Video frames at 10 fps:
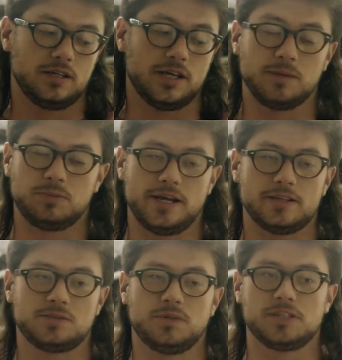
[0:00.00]
eggplant
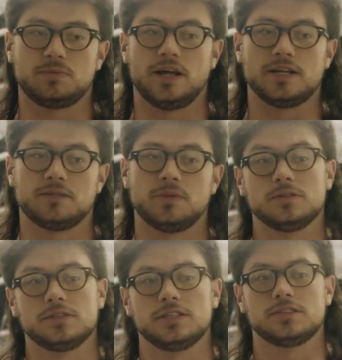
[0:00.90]
splish splash
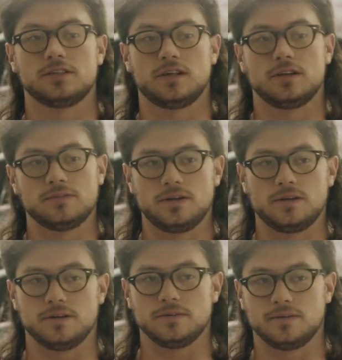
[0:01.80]
emojis on her
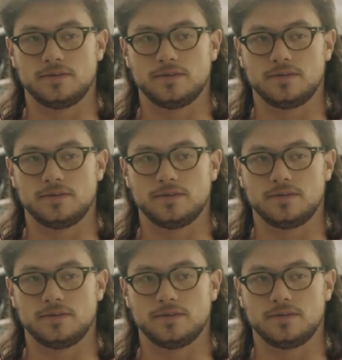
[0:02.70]
photo.